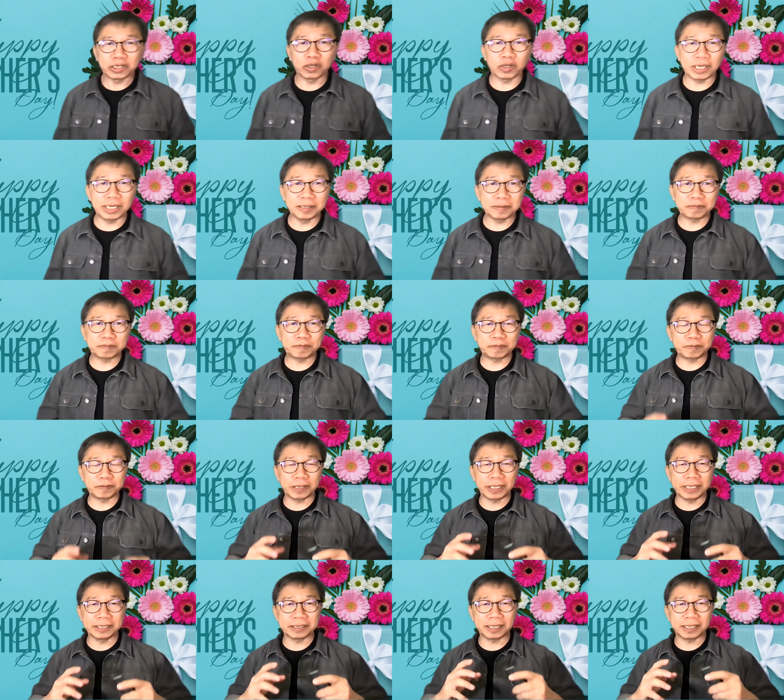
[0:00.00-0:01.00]
So if,
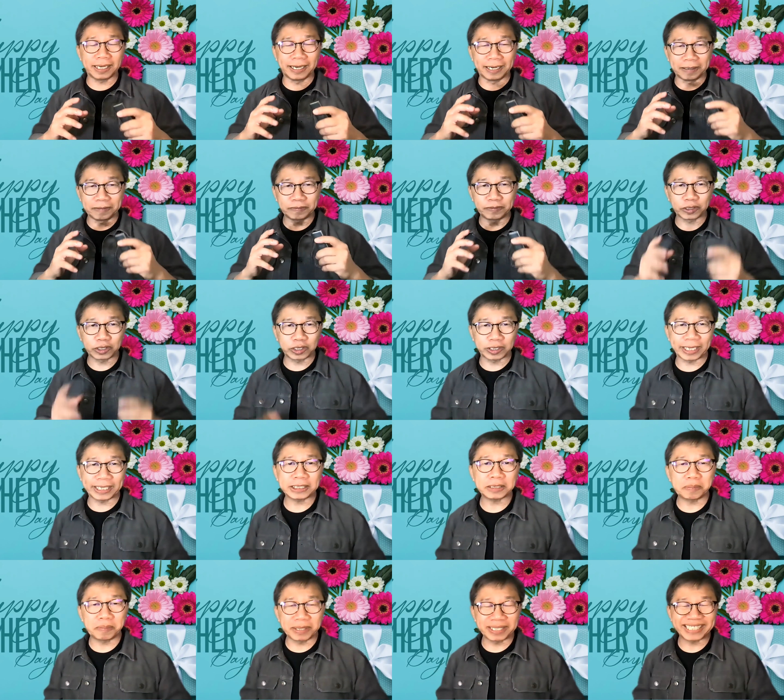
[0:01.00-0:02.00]
uh, uh, for
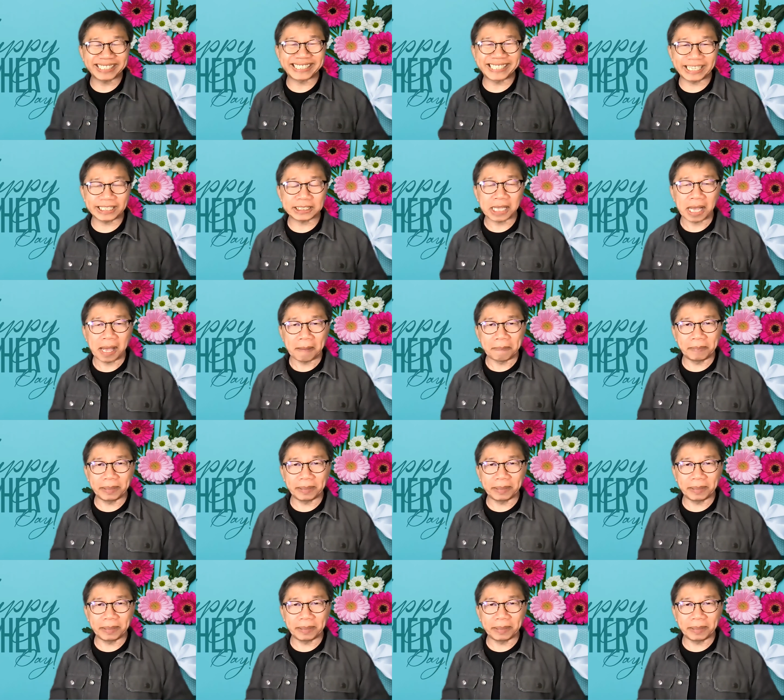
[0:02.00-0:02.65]
today's Mother's Day